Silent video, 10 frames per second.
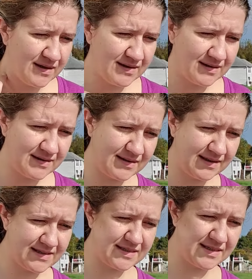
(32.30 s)
Uh,
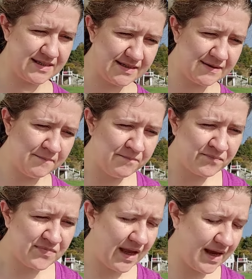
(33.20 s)
let's see.
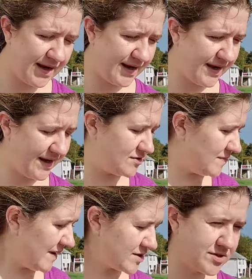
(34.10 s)
I have
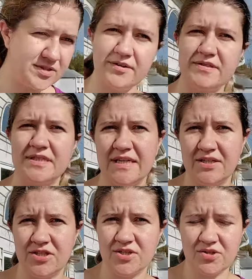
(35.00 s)
two master's degrees in
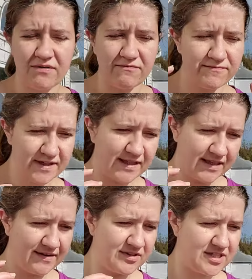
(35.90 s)
teaching, so I really
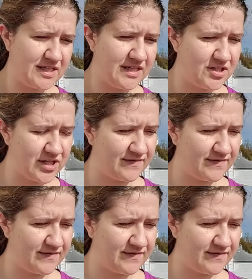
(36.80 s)
love to teach.